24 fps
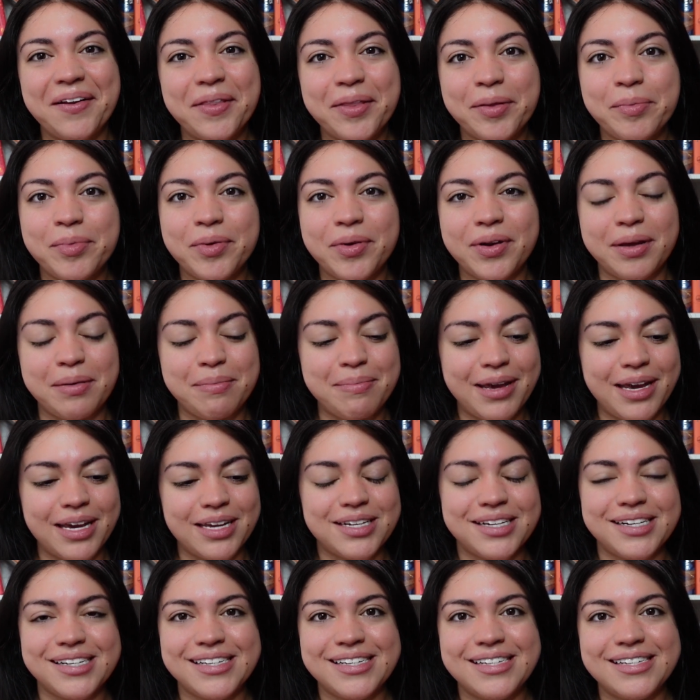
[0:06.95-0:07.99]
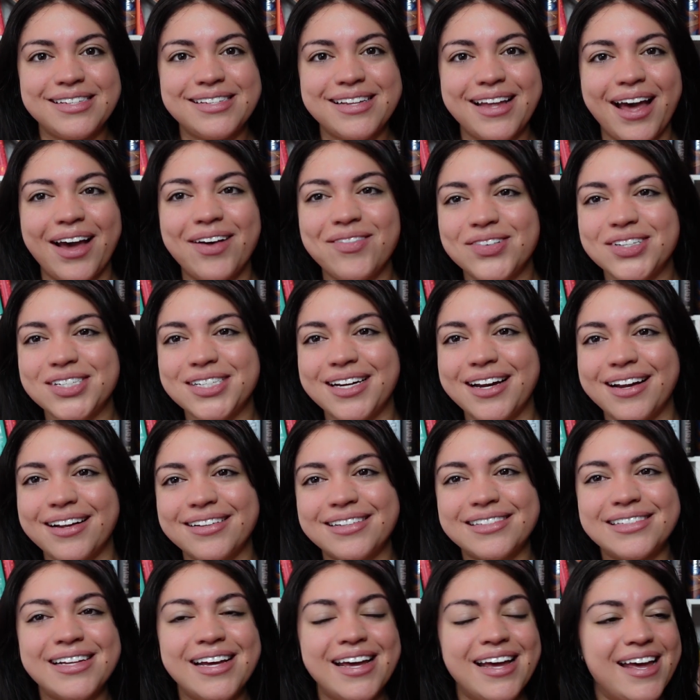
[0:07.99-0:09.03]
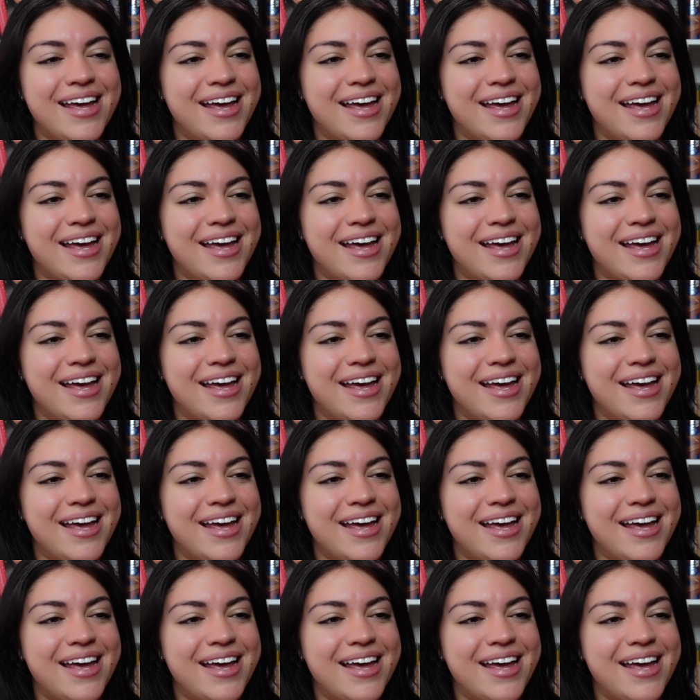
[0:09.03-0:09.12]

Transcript: The Moody Pages. I'm Chanel.